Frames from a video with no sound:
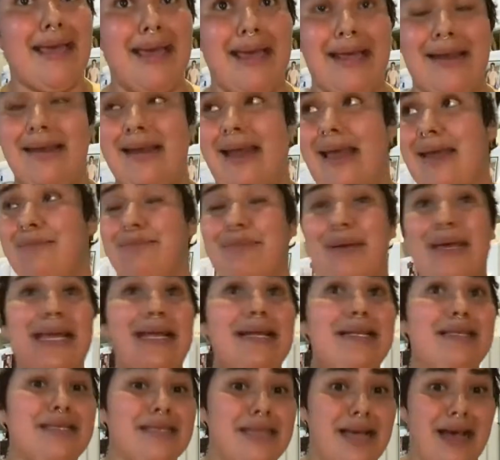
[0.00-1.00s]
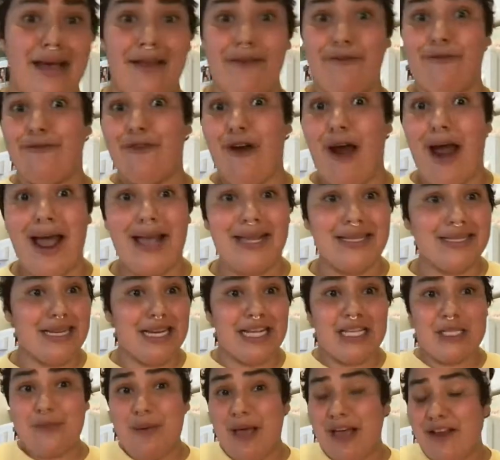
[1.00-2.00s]
and pizza and fries and
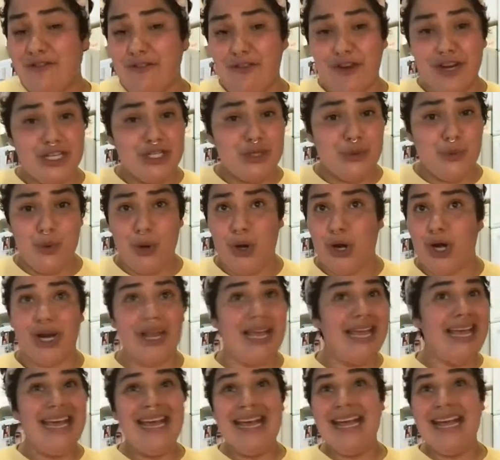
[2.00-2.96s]
expect for it to work.